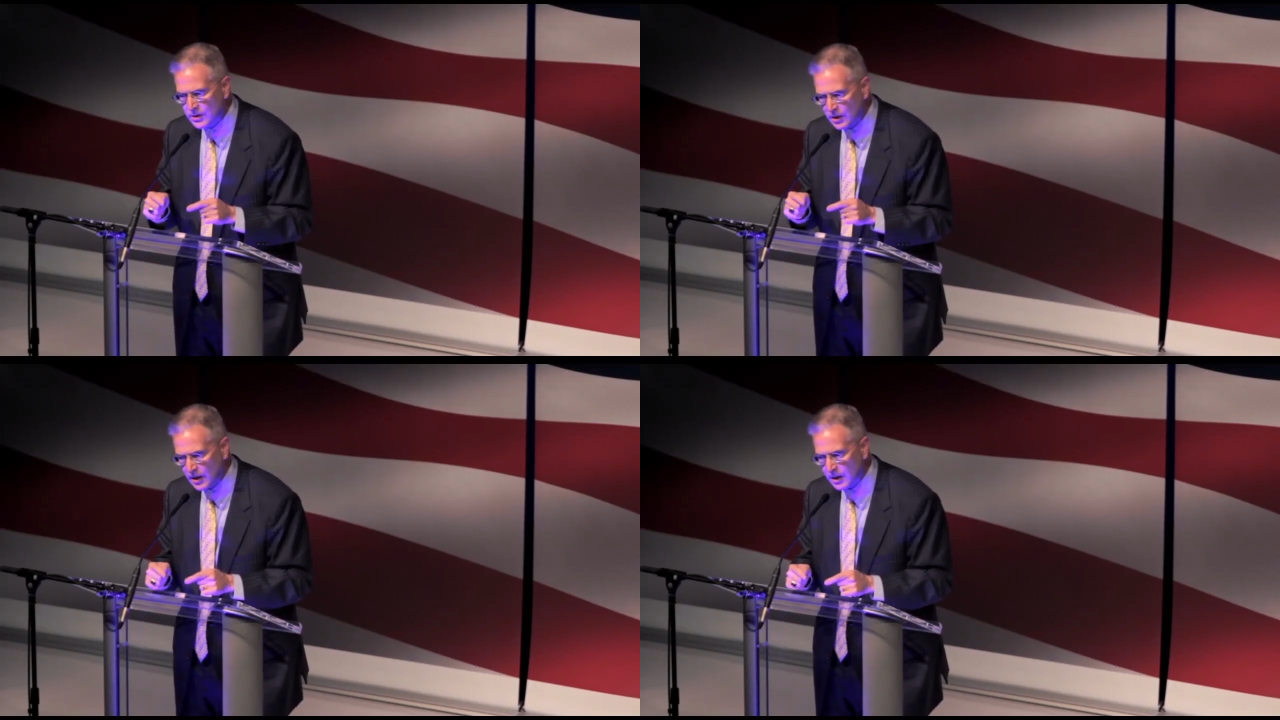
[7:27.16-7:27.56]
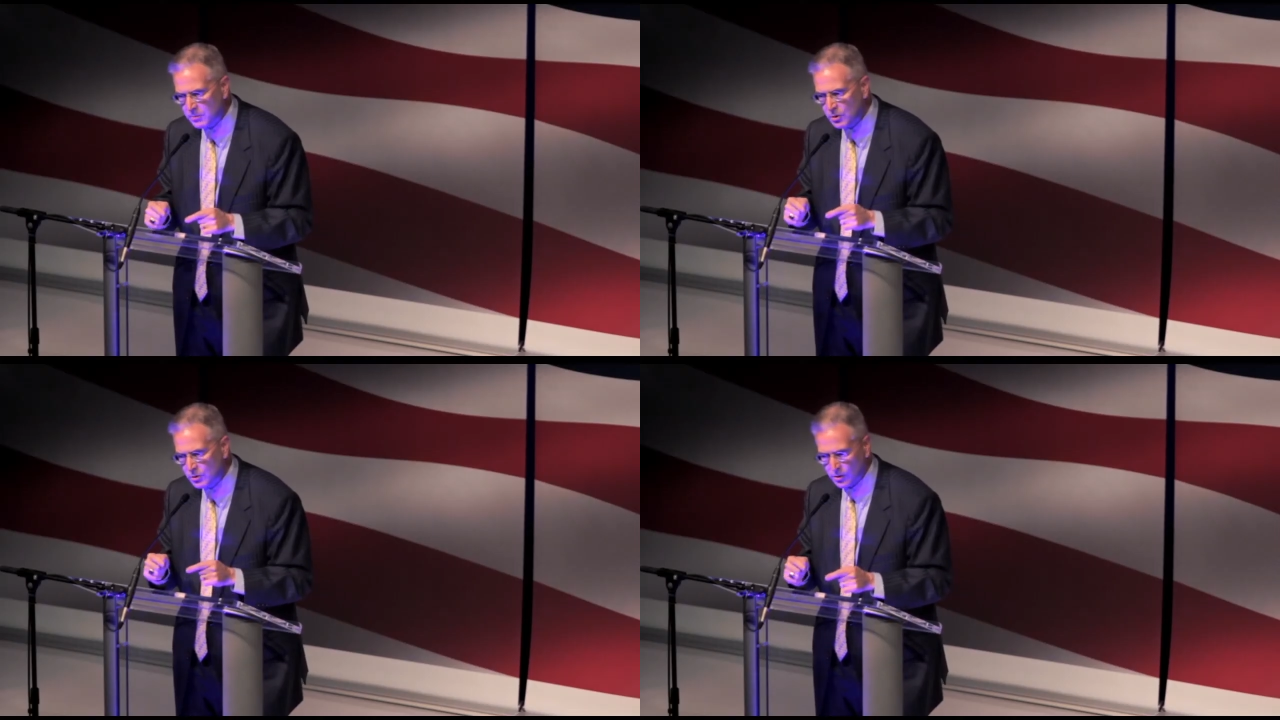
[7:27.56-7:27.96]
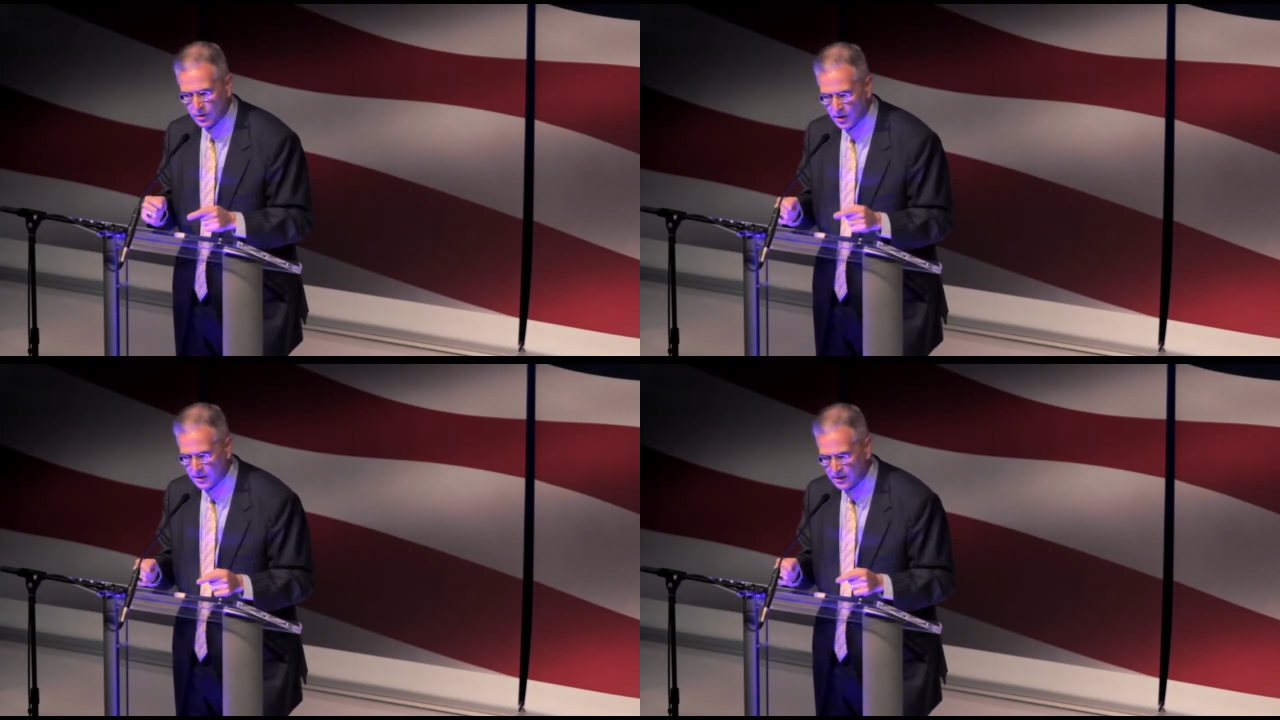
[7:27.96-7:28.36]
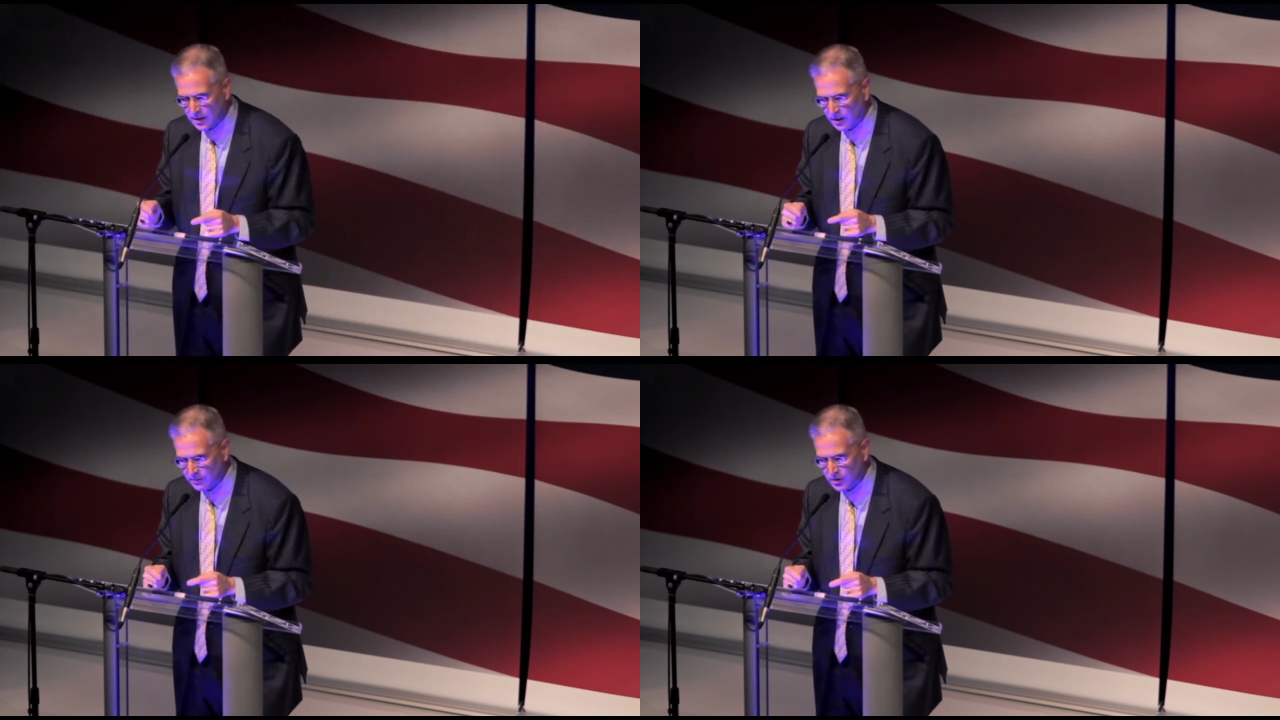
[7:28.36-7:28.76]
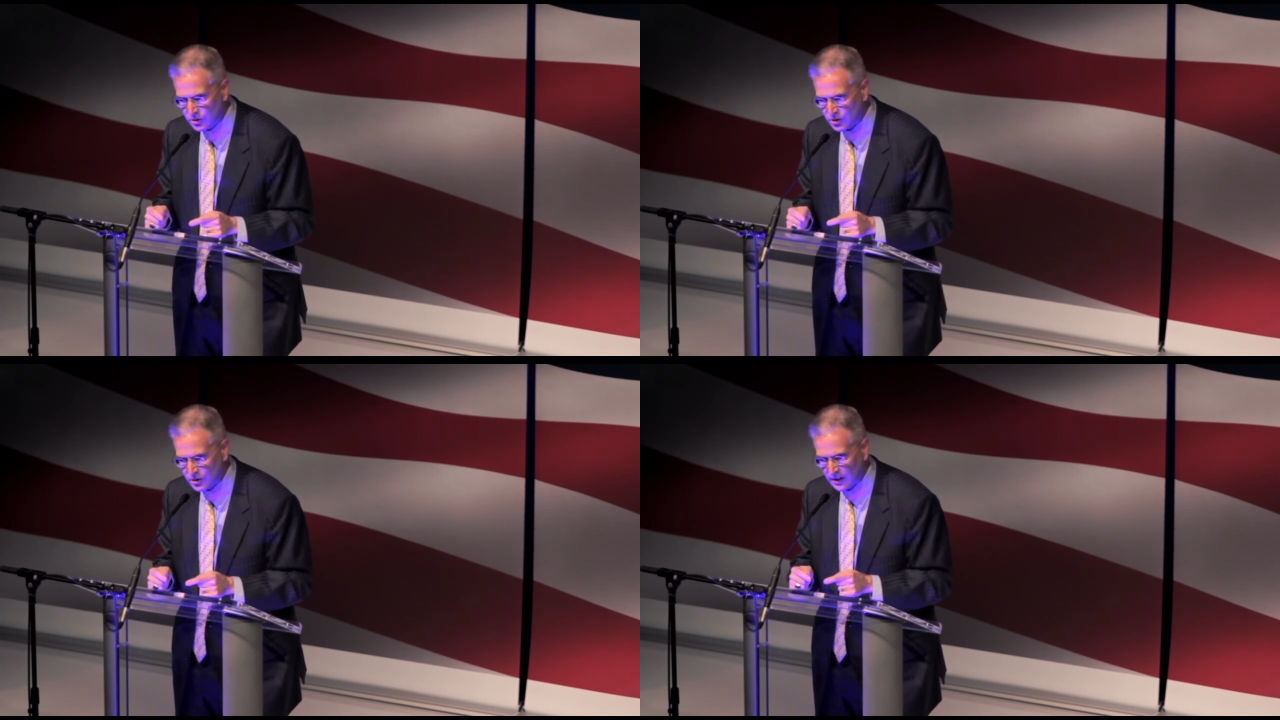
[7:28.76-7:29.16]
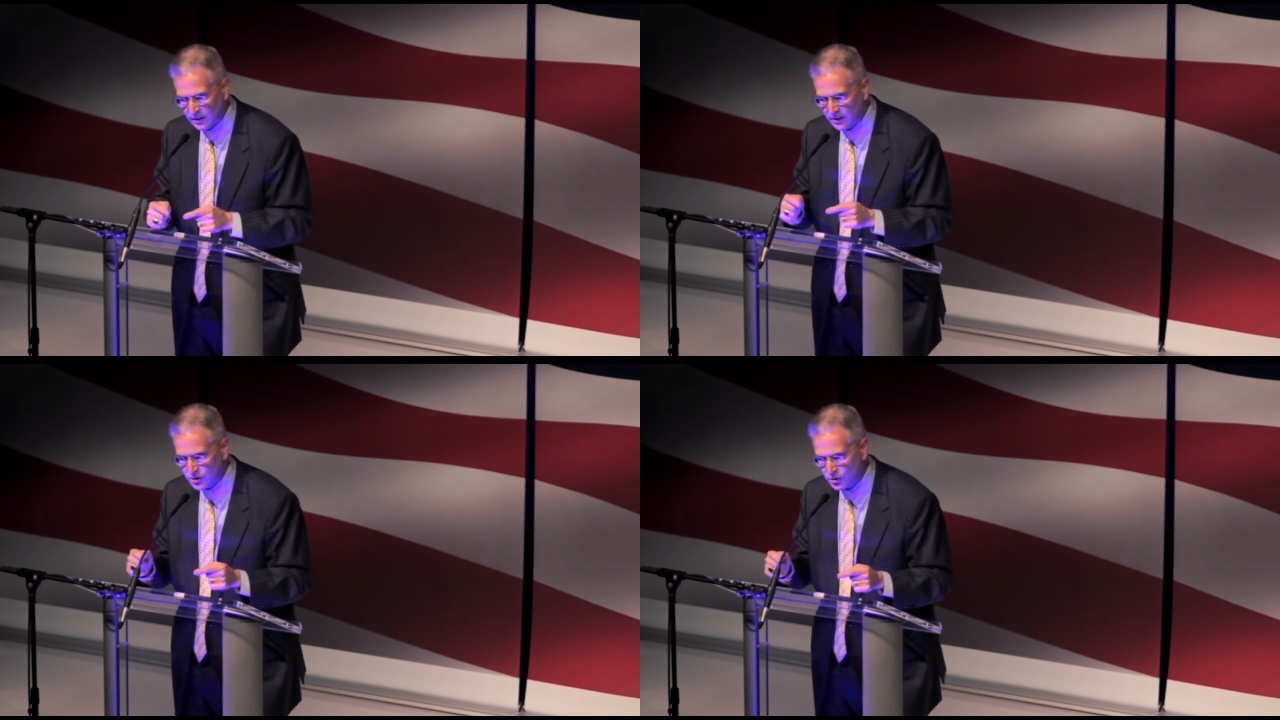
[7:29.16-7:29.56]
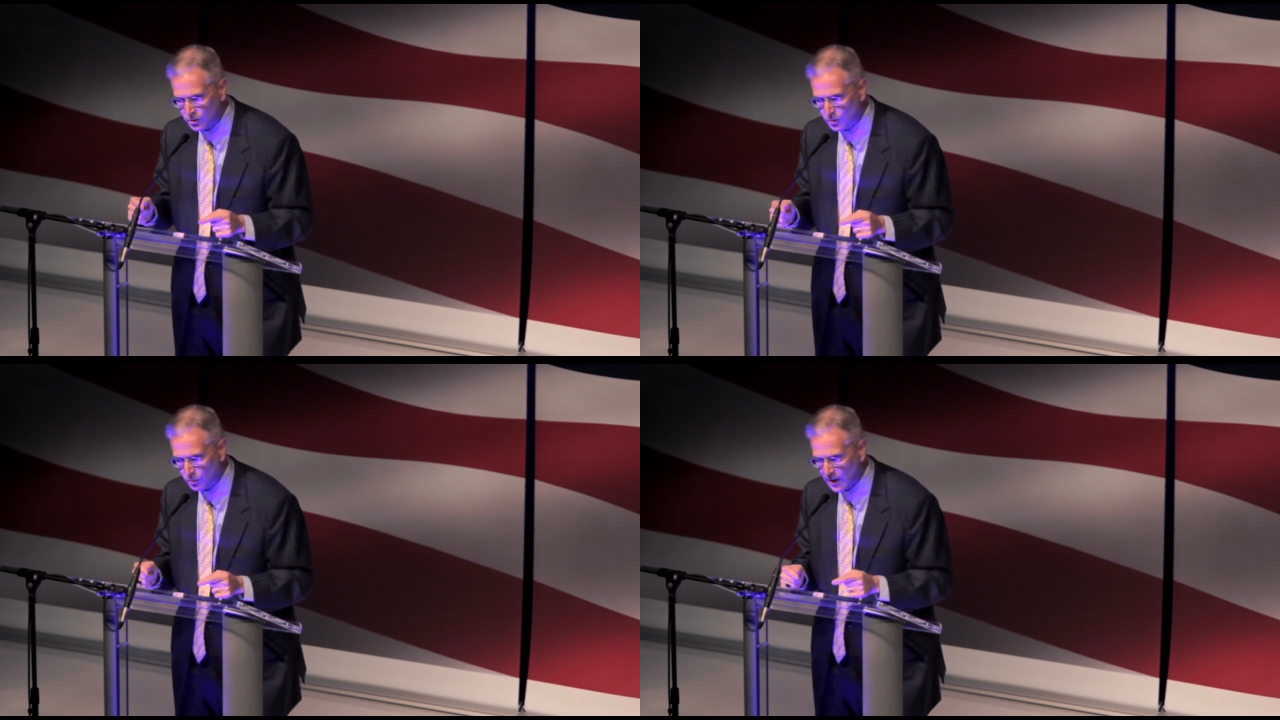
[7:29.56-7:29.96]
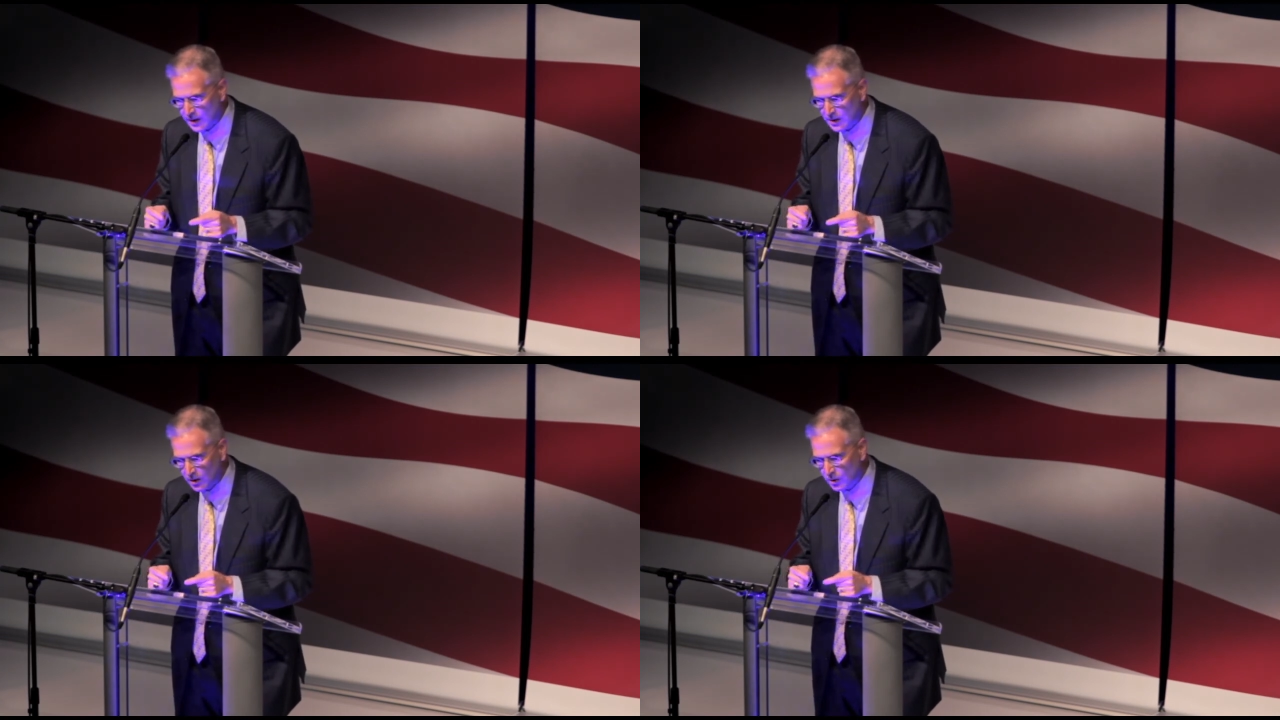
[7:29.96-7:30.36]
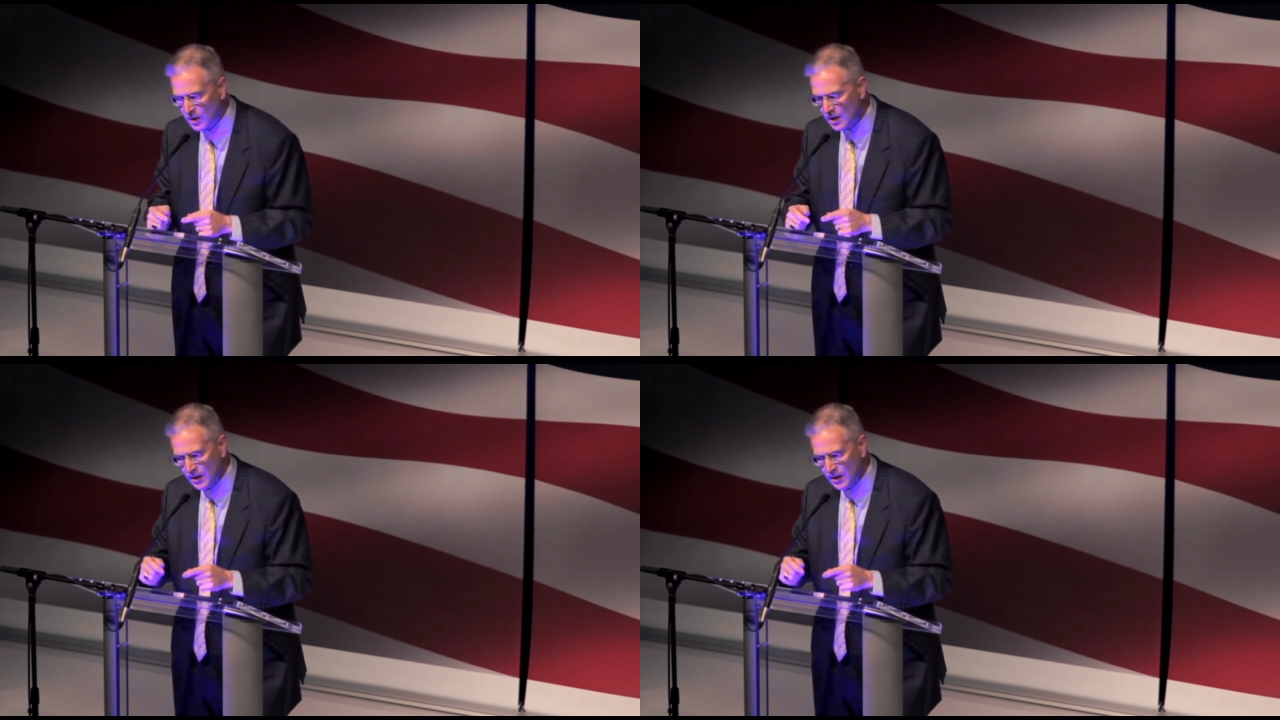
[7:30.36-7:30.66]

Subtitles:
time you turn on a television set, listen to a radio,